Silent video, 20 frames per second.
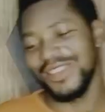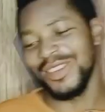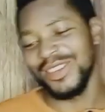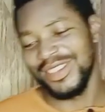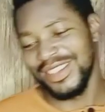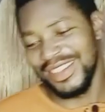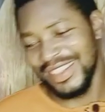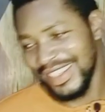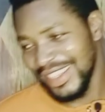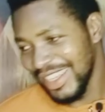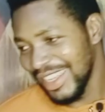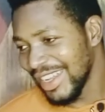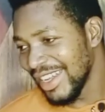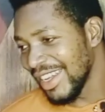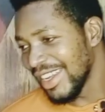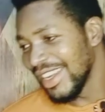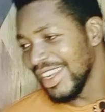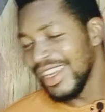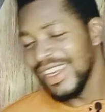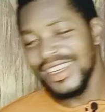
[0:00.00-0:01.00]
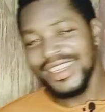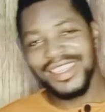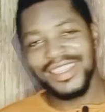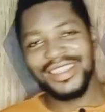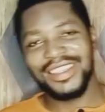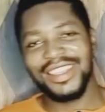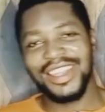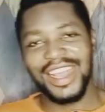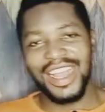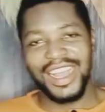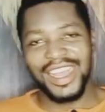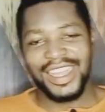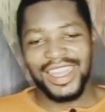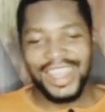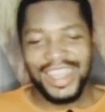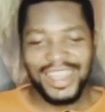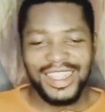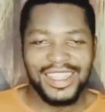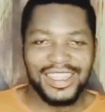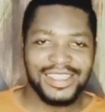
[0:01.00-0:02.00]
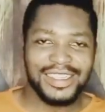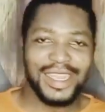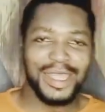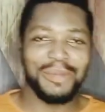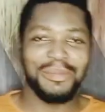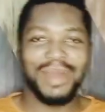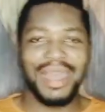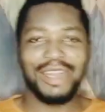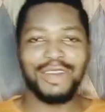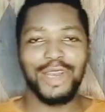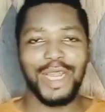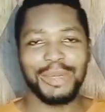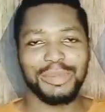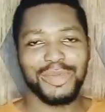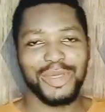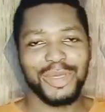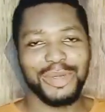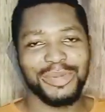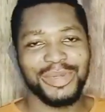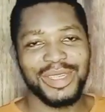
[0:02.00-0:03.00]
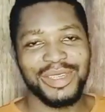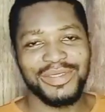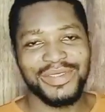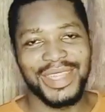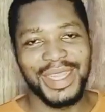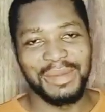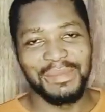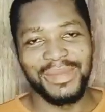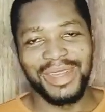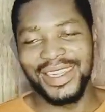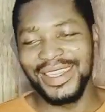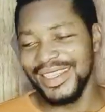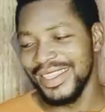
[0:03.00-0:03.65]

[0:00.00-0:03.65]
God, this guy, he said buy laptop, give them.